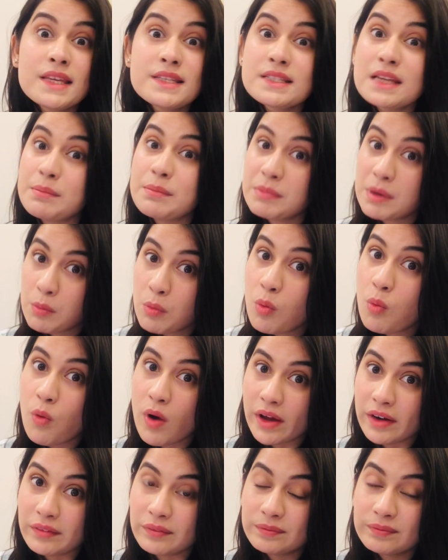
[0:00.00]
Step number
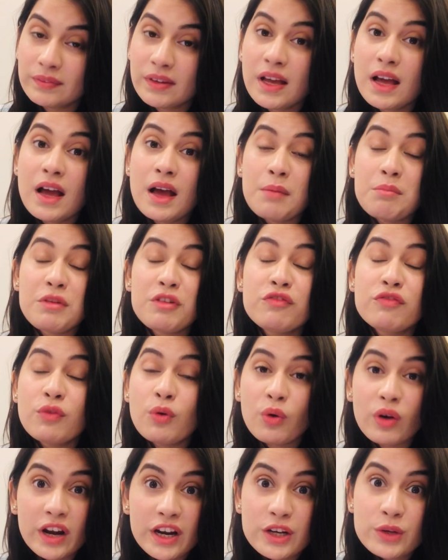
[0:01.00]
1,
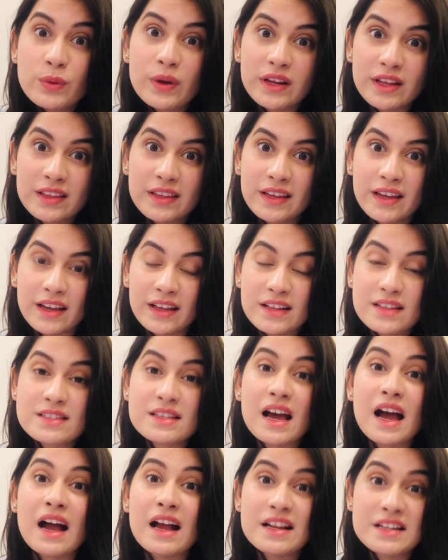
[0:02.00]
before I do anything else,
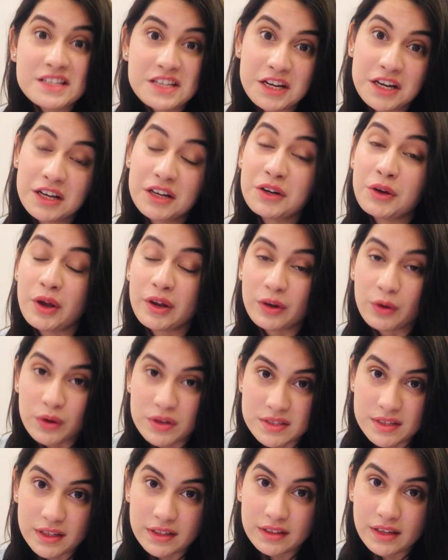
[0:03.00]
I'll take a
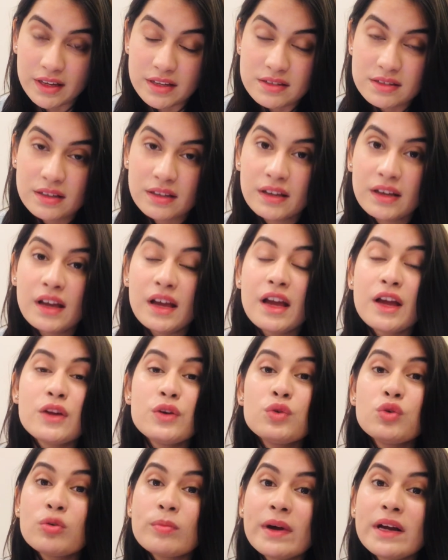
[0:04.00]
diagnostic test.
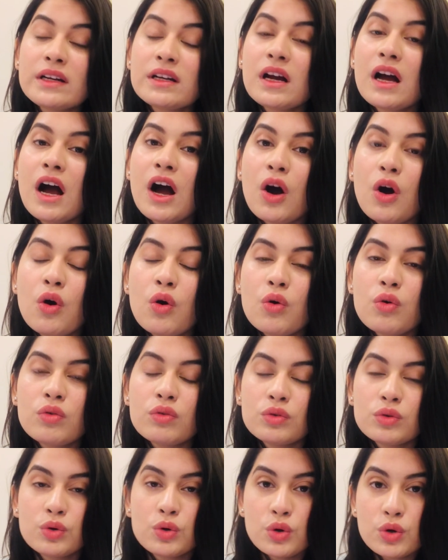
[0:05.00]
No matter how
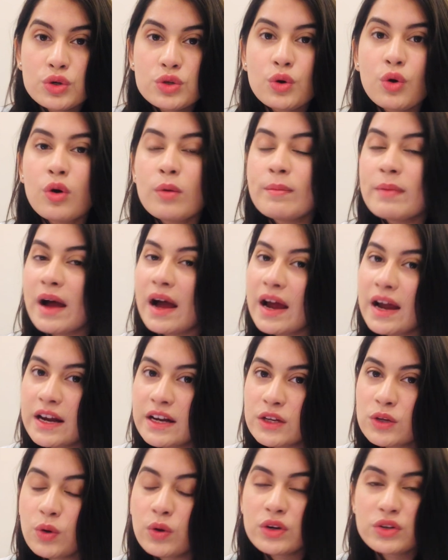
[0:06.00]
good or bad
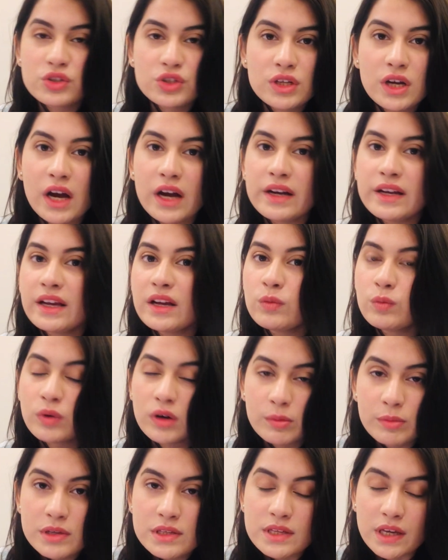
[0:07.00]
your GRE and
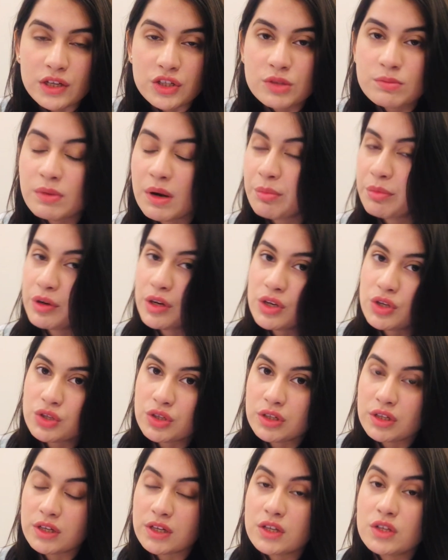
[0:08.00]
verbal section preparation
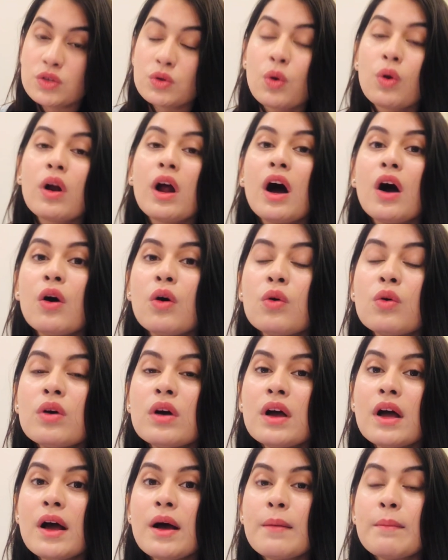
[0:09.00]
is, or how
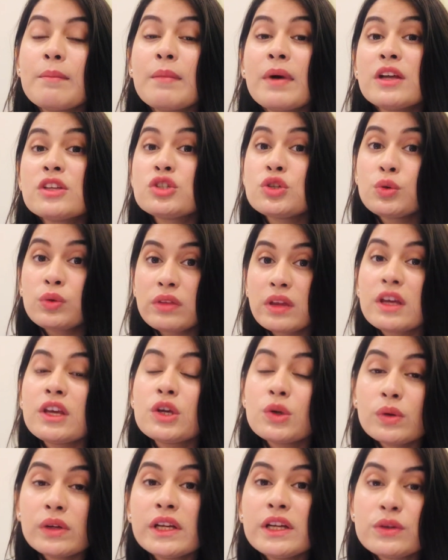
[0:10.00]
much you think
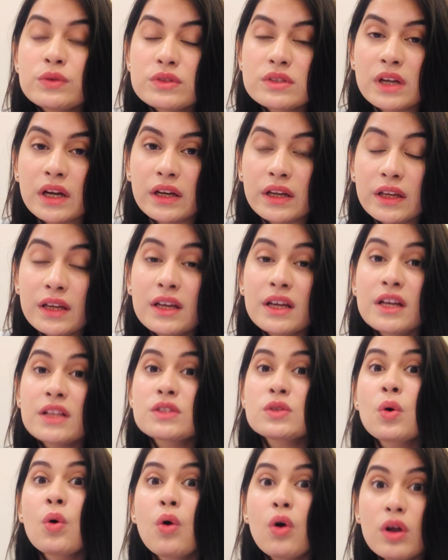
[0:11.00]
you'll need to study, it's
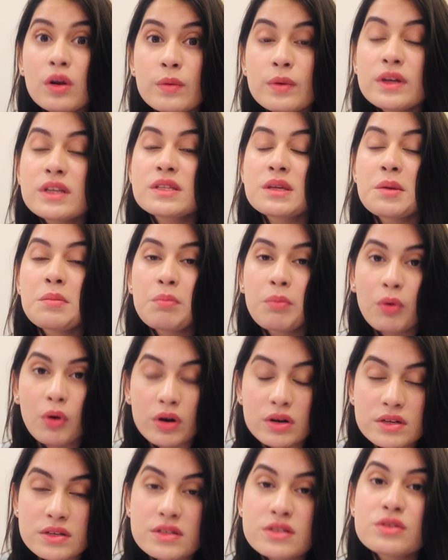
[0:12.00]
always
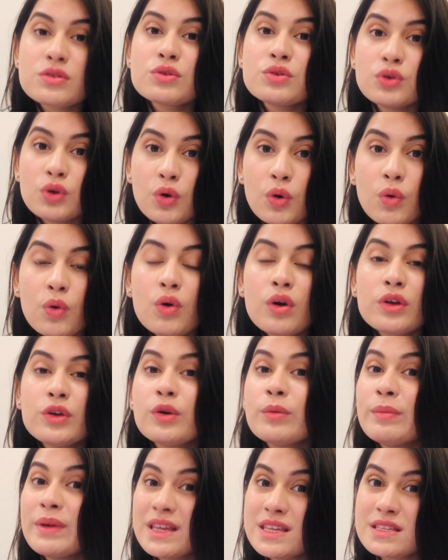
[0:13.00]
important to know your
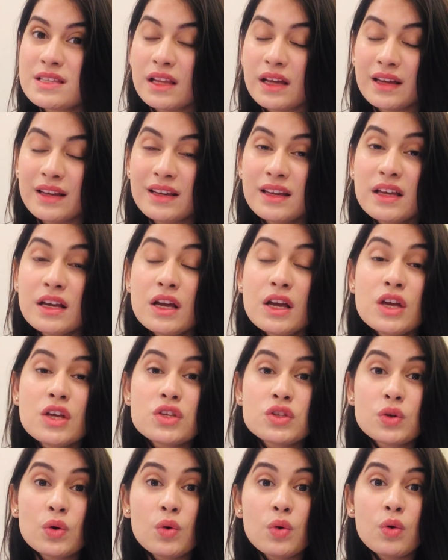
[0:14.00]
baseline.
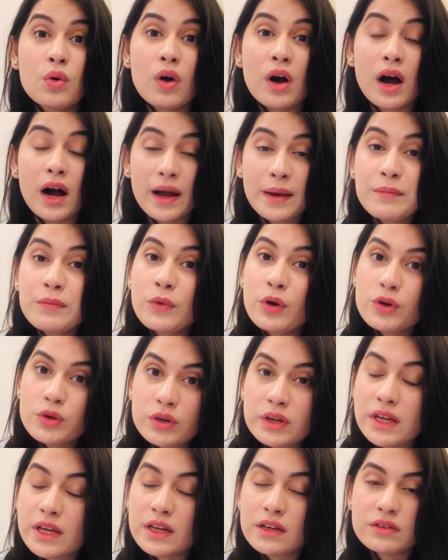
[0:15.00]
So I'm going to
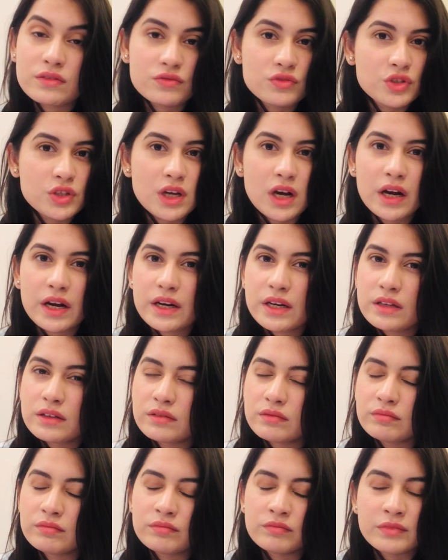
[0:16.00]
take GRE
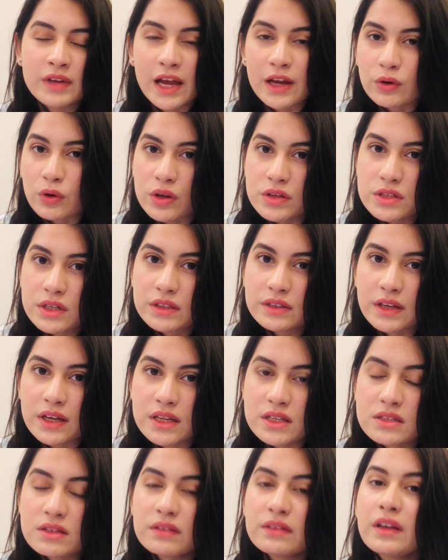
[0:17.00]
diagnostic
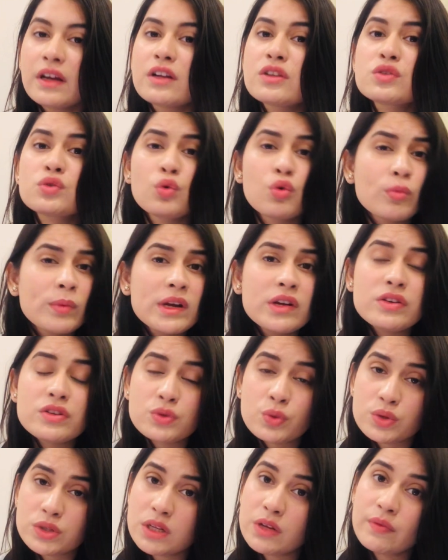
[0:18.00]
test. There are so many
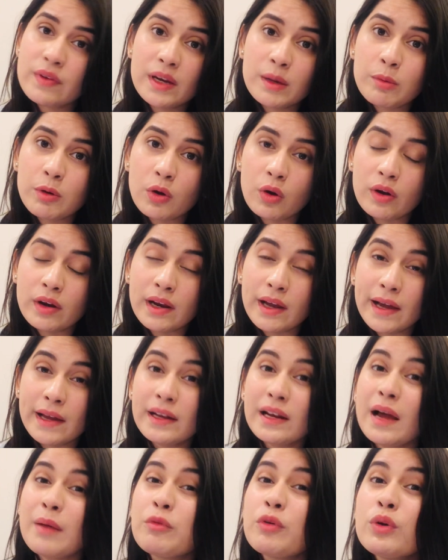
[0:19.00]
resources available online.
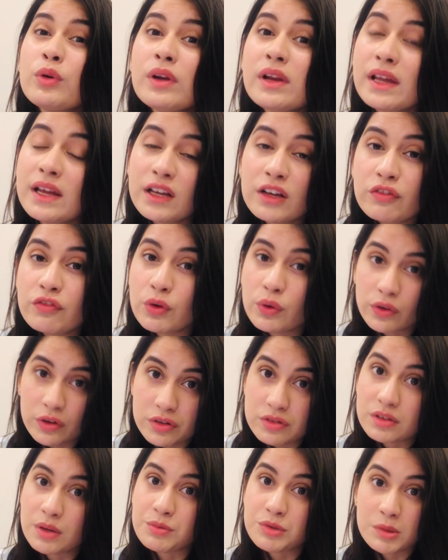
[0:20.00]
I'm going to link a few in the
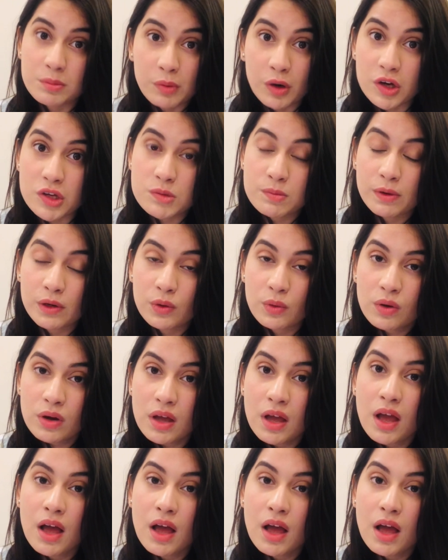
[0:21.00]
description box below.